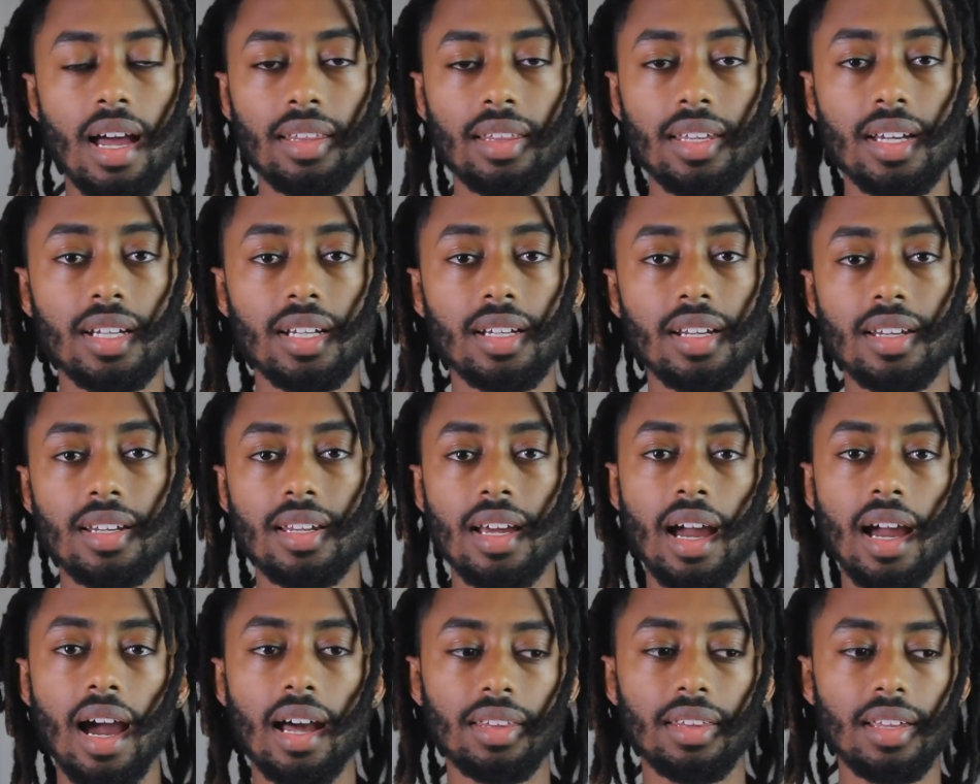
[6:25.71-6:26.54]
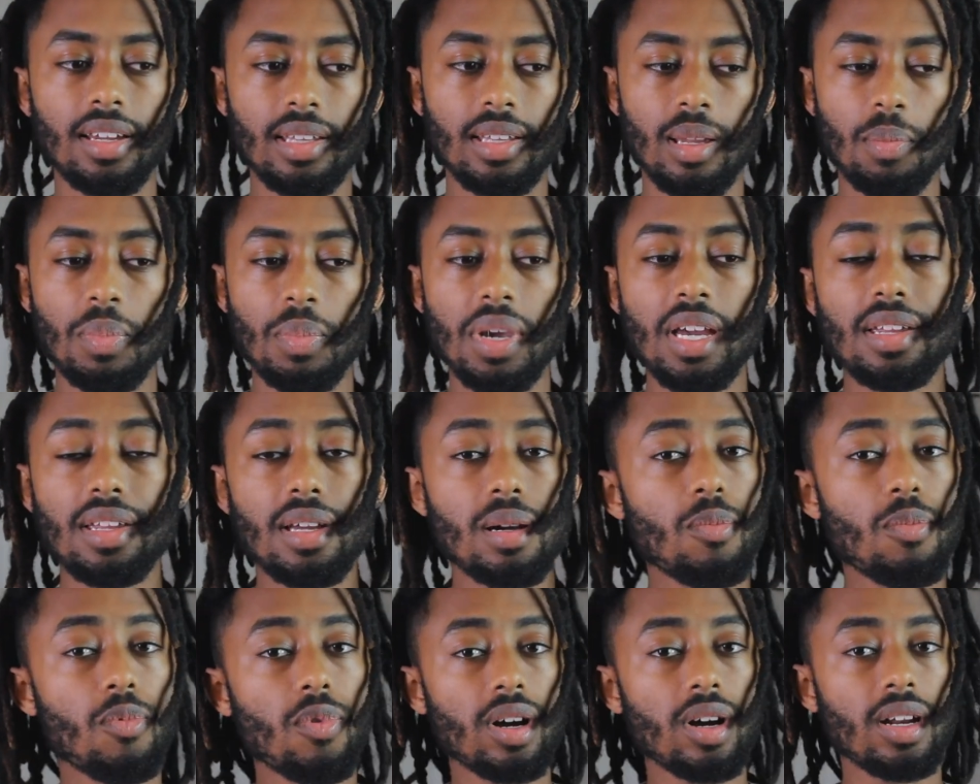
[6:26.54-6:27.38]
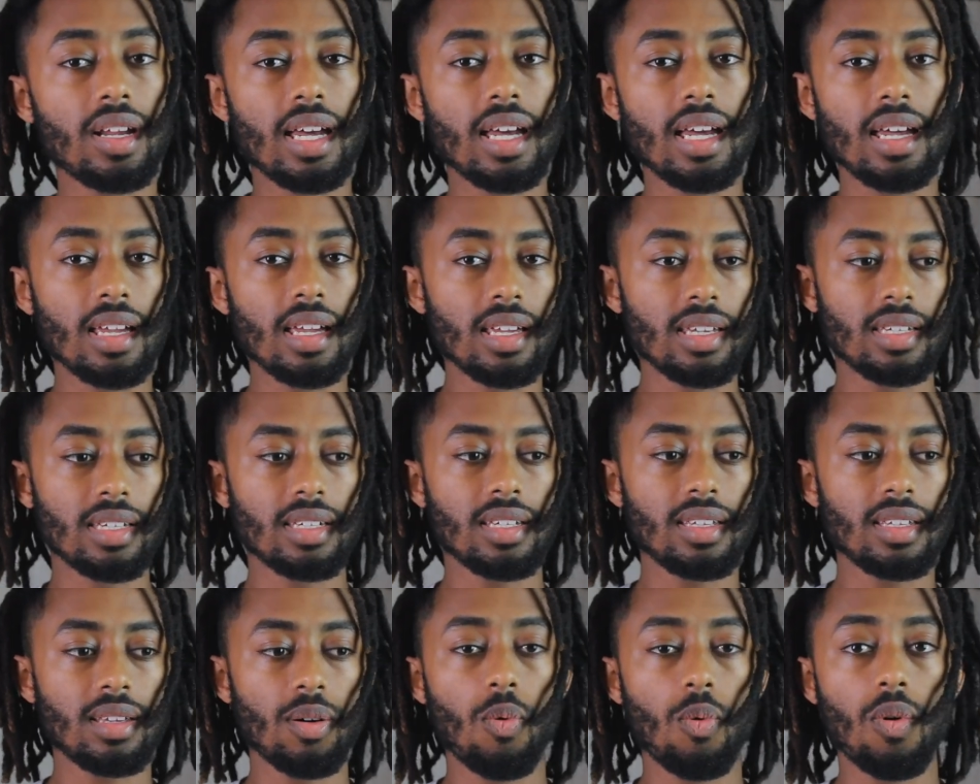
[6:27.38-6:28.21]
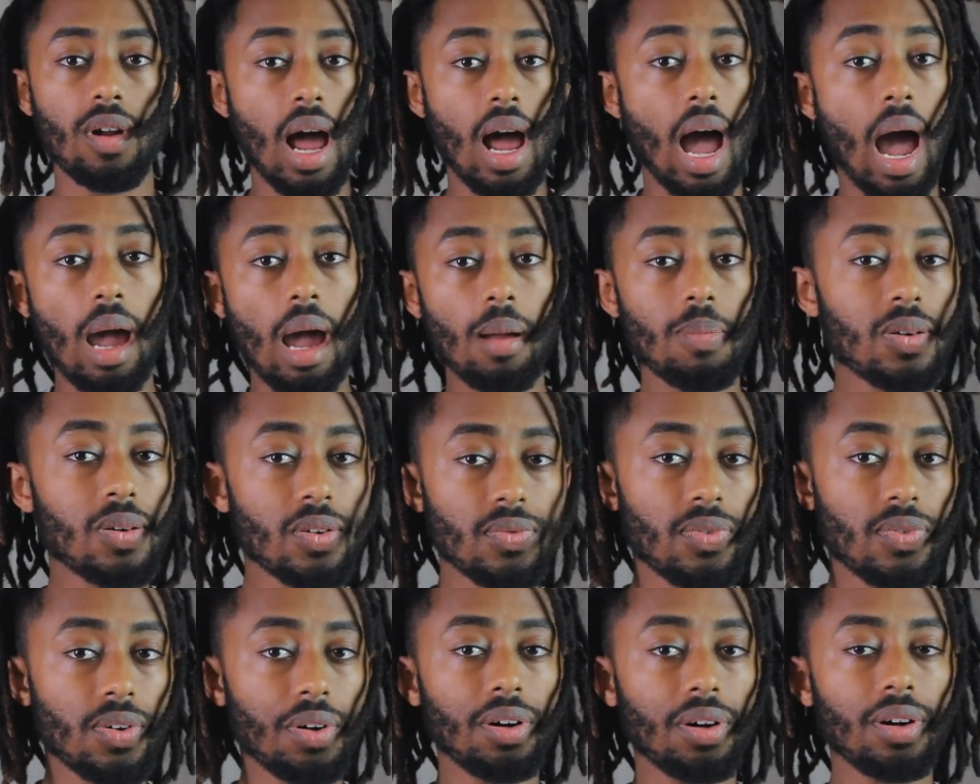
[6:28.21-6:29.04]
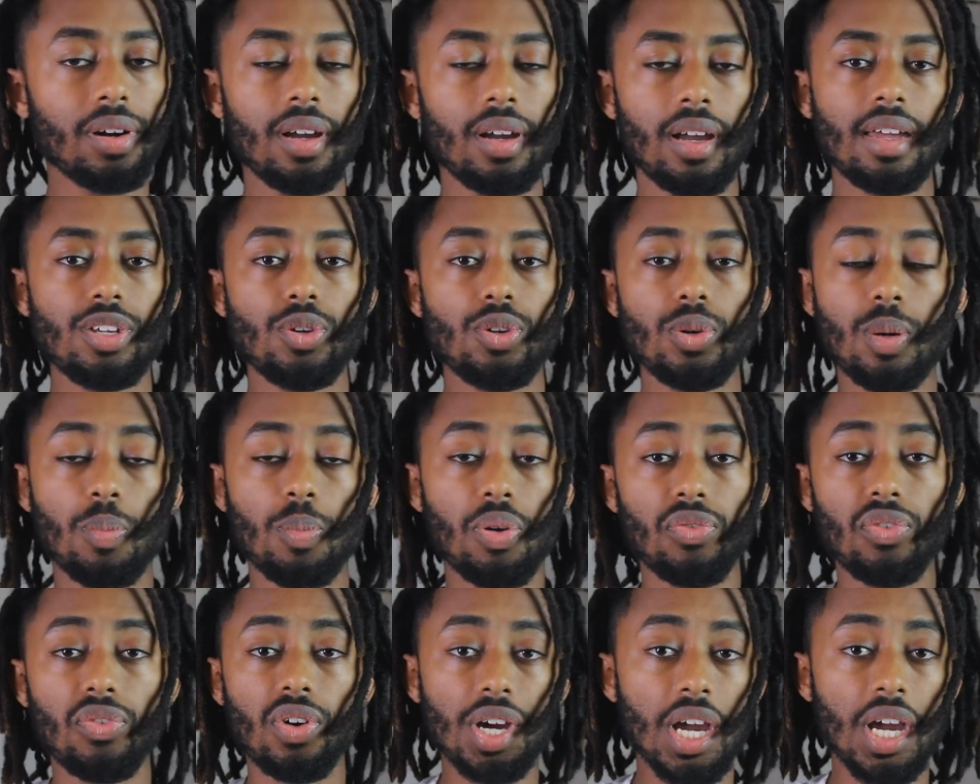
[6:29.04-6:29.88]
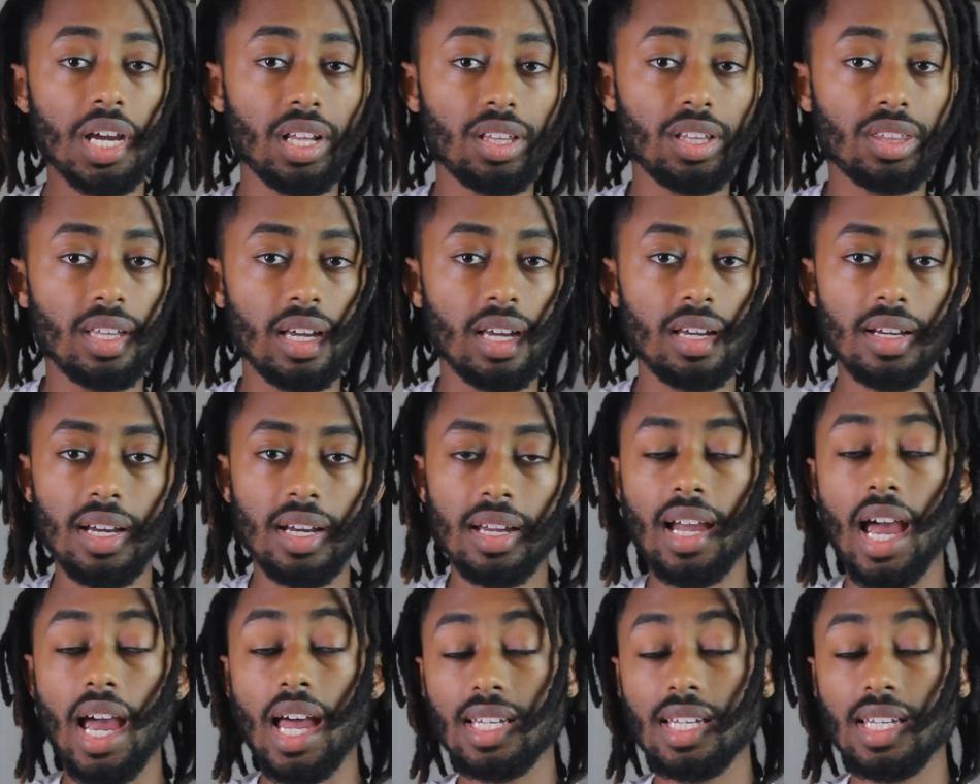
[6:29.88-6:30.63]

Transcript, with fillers: At the end of the day, I think the medium one is the one I prefer. You can prefer anything. It